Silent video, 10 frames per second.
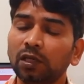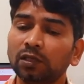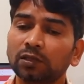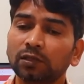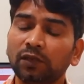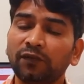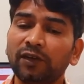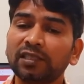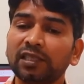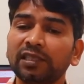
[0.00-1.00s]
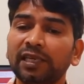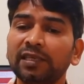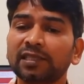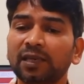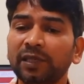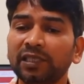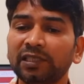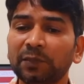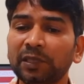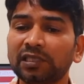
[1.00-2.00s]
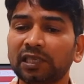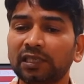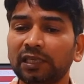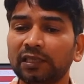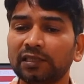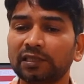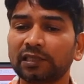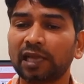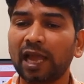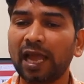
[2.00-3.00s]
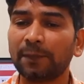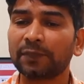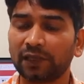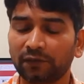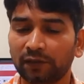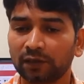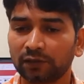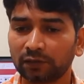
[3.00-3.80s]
so the first thing that is coming in the picture, that is app server.